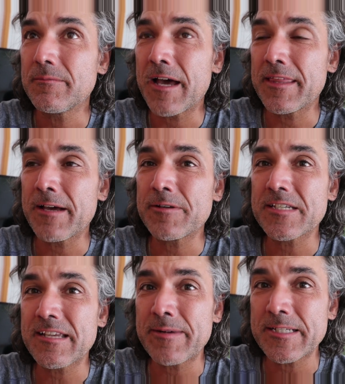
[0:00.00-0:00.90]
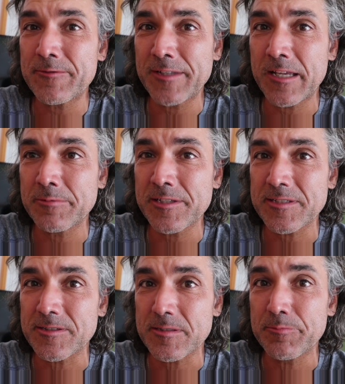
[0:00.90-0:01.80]
I think I would have saved myself a lot of
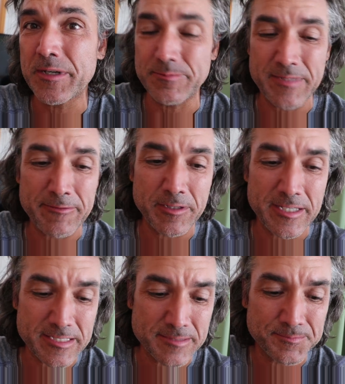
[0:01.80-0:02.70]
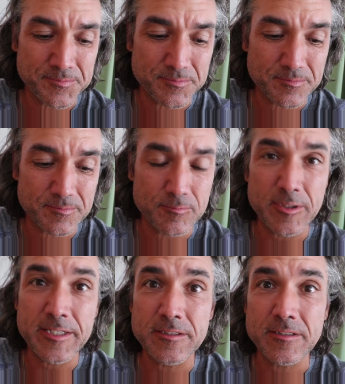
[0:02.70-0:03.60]
blisters, but nevertheless,
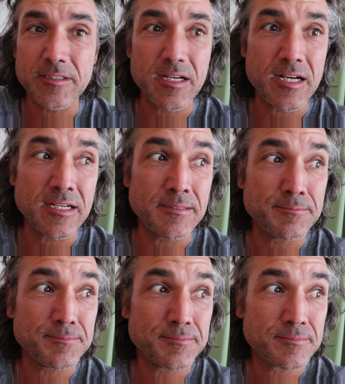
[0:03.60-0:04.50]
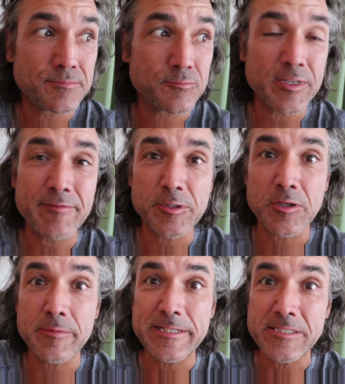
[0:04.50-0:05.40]
we're here. Um, we have to go
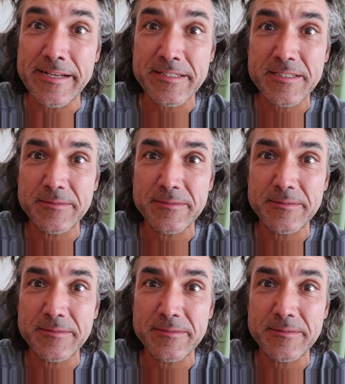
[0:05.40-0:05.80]
to the beach next.